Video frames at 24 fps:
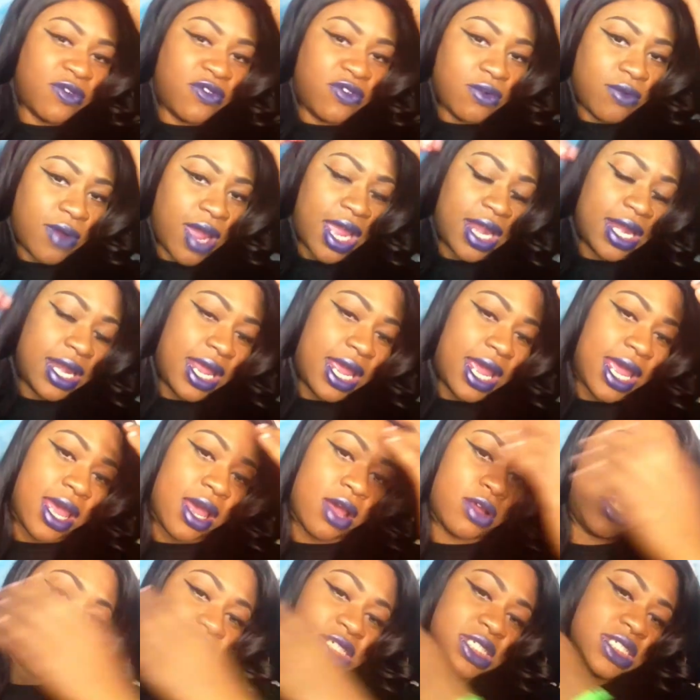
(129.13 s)
for right
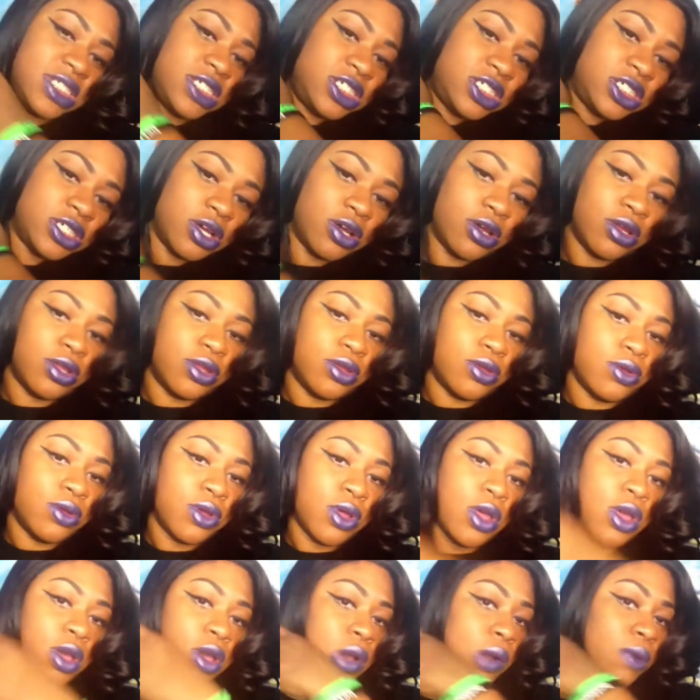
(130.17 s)
now, just to show you
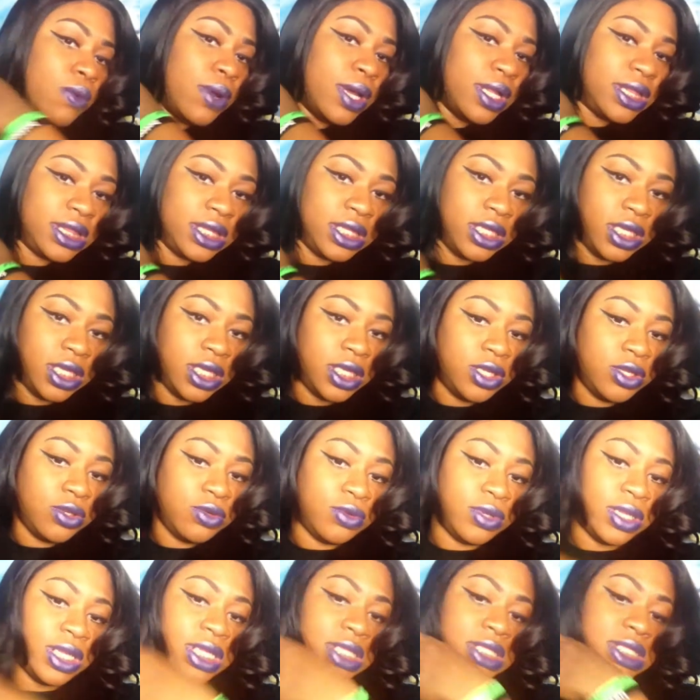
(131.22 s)
what the
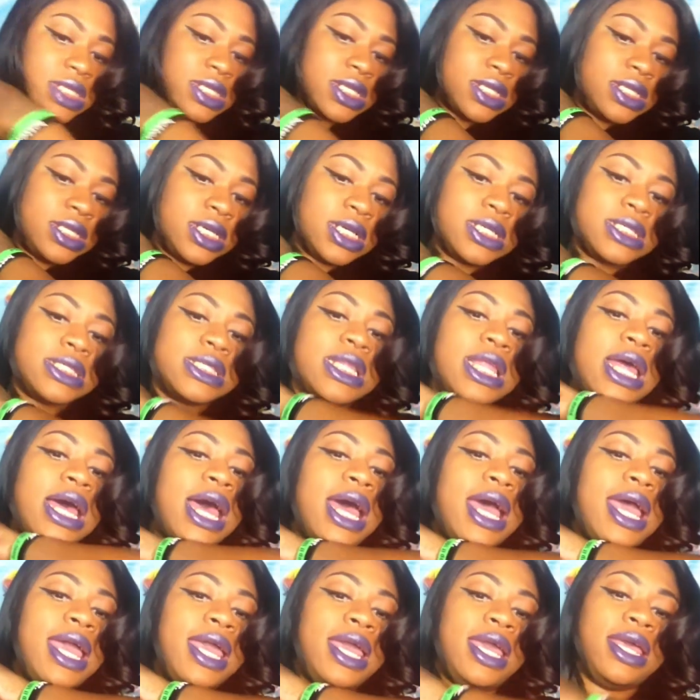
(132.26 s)
unit looks
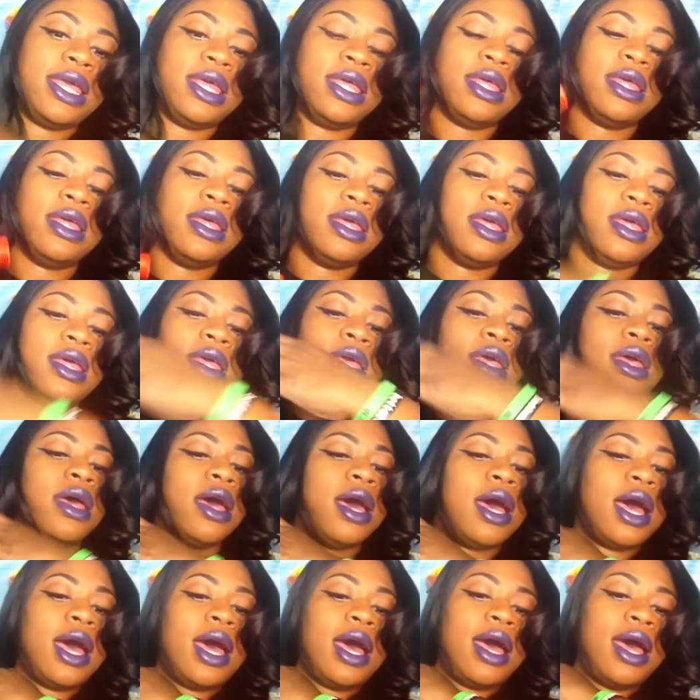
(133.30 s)
like.
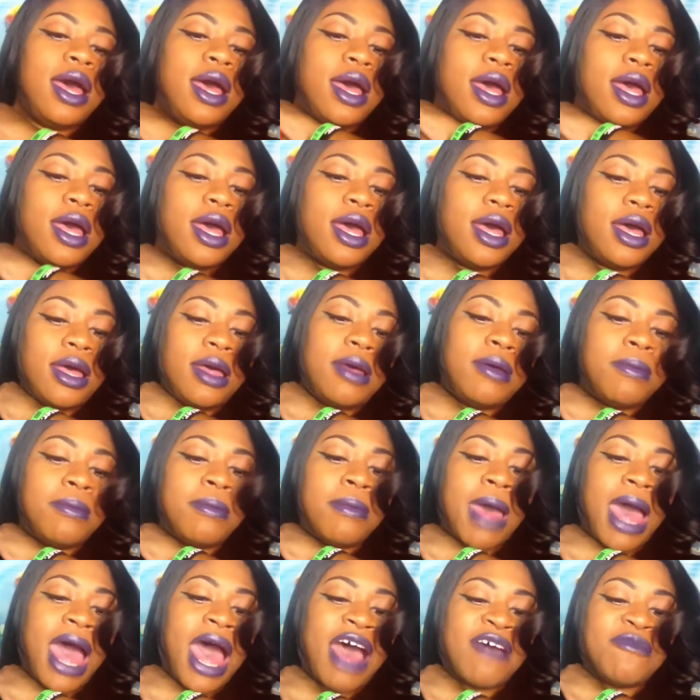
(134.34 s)
Um,
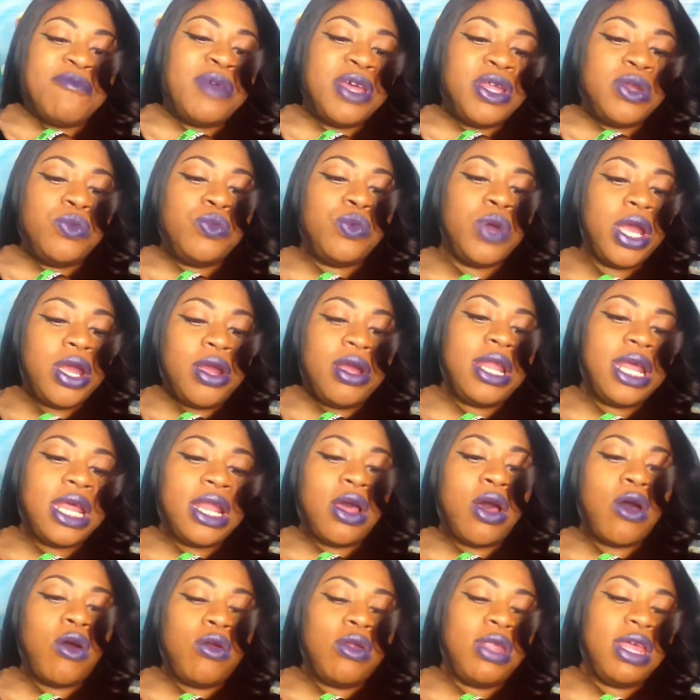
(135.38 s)
I've been wearing
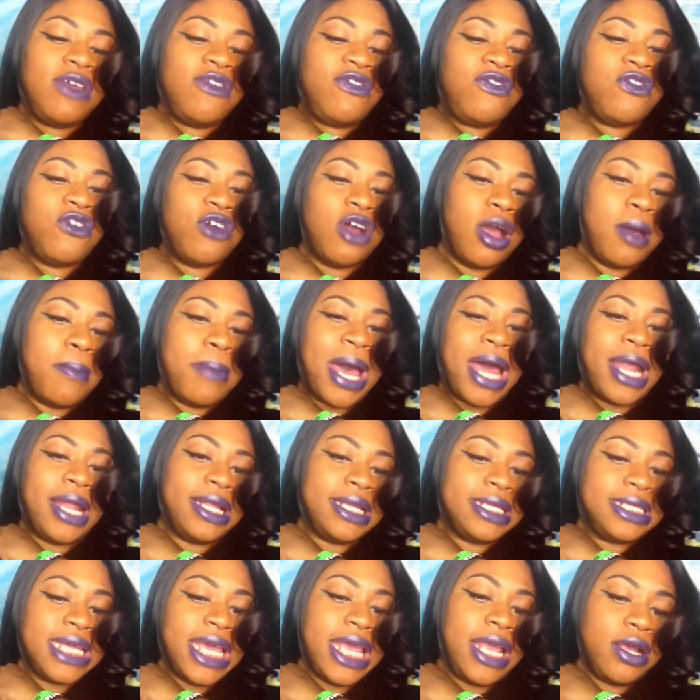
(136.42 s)
it only for about a
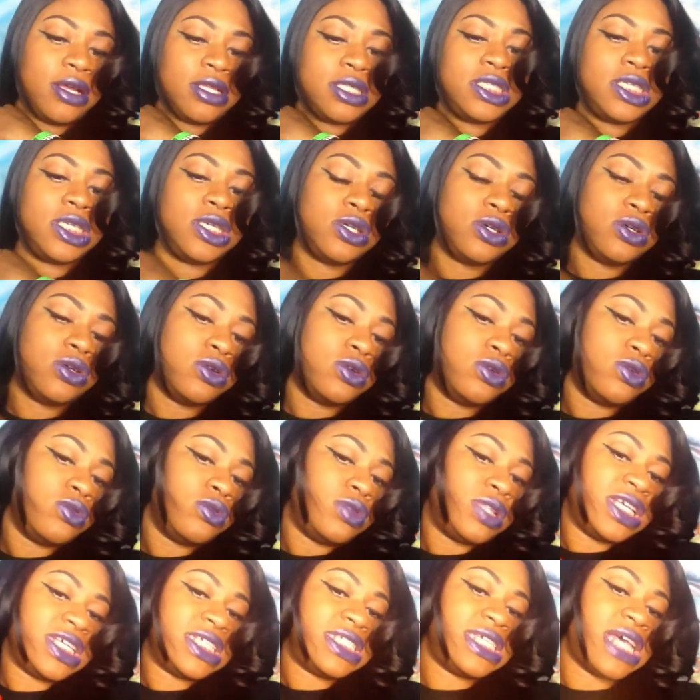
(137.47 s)
day or two.
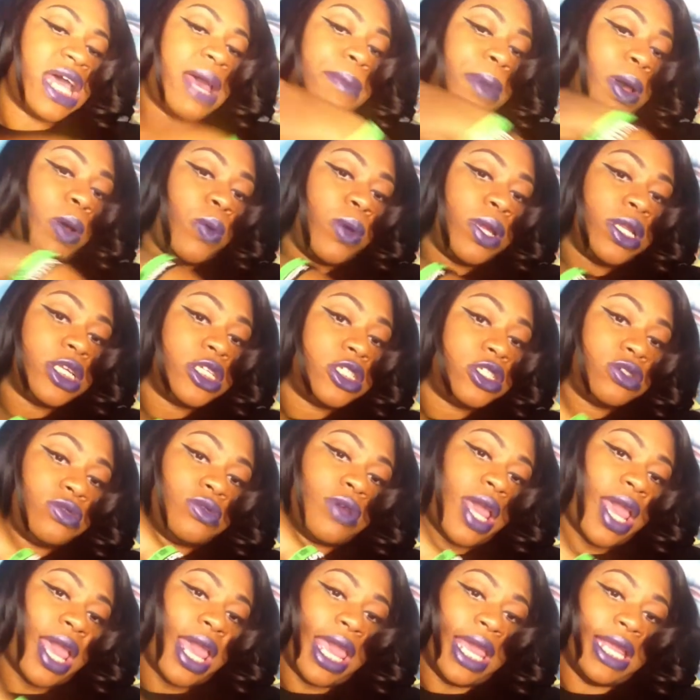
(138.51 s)
This time I wanted to do
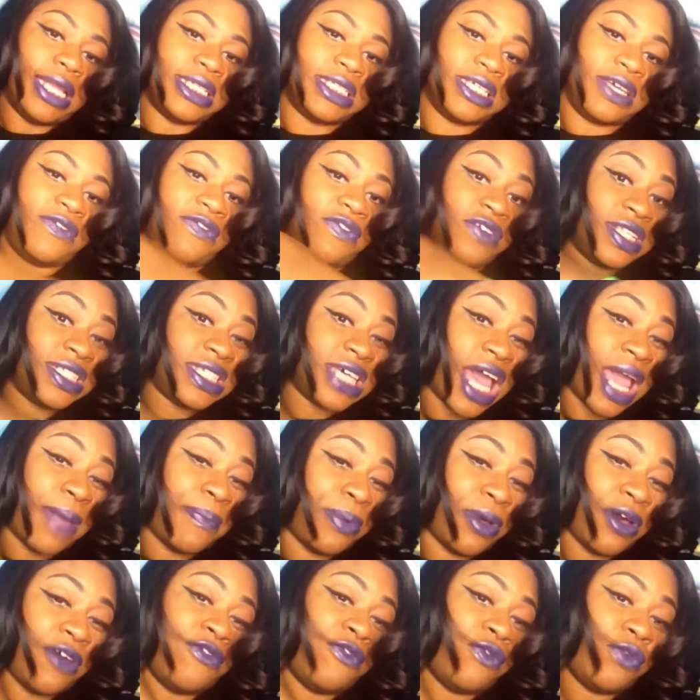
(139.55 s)
a different type
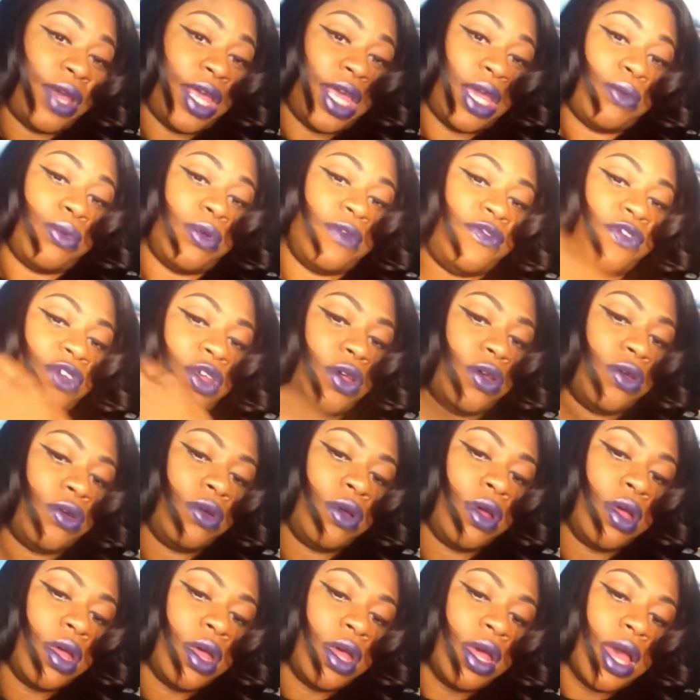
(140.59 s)
of wig review.
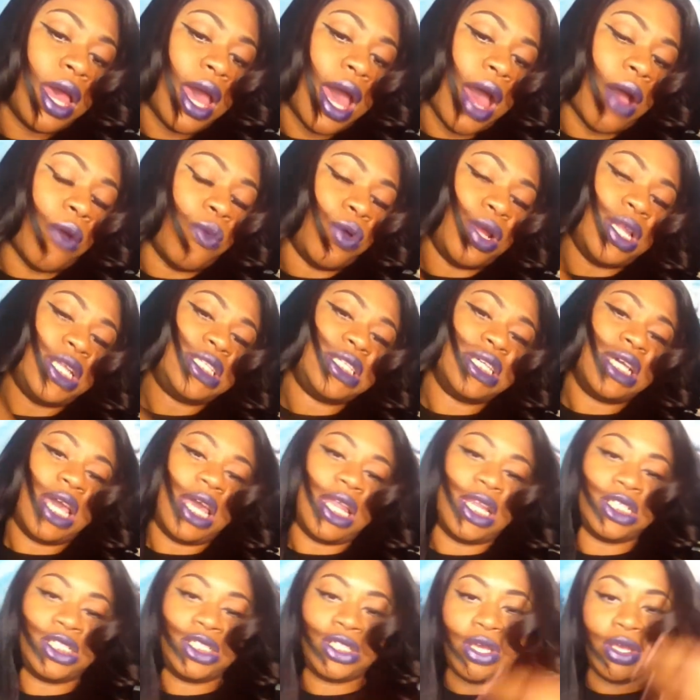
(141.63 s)
I wanted to
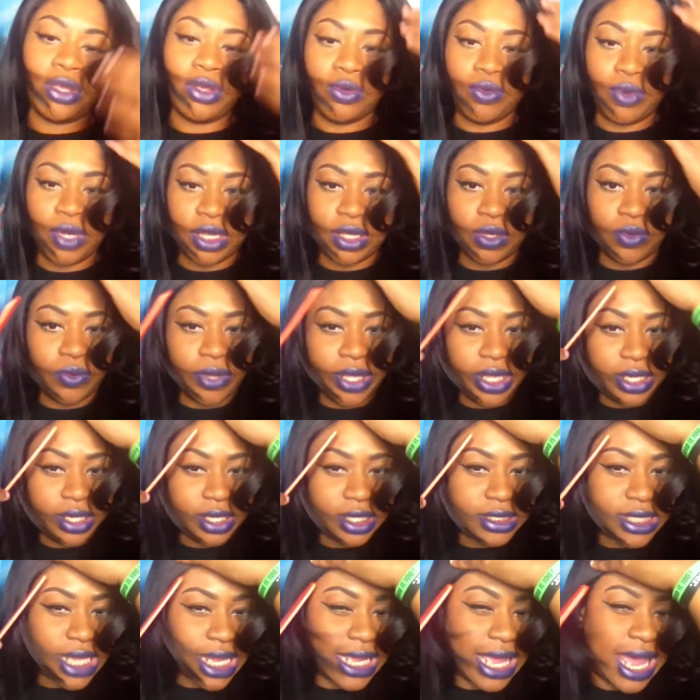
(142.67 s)
kind of show you what the wig
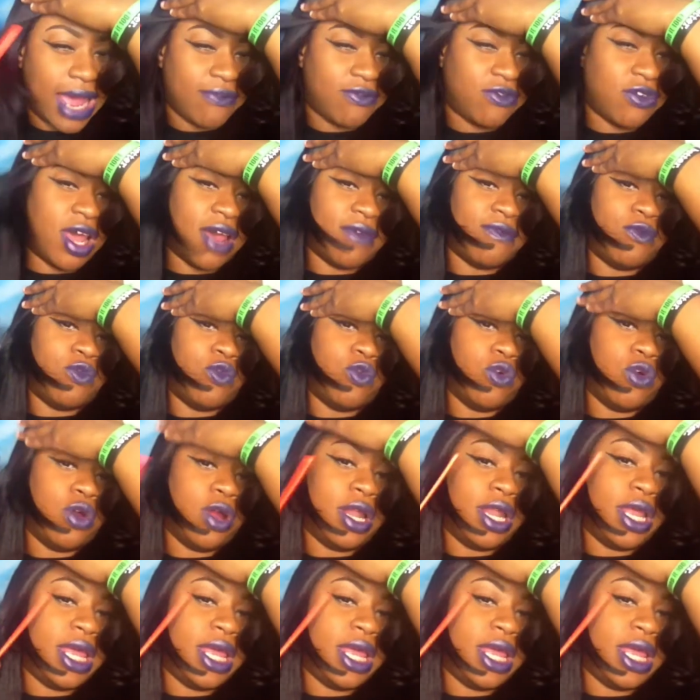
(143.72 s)
looks like after I've worn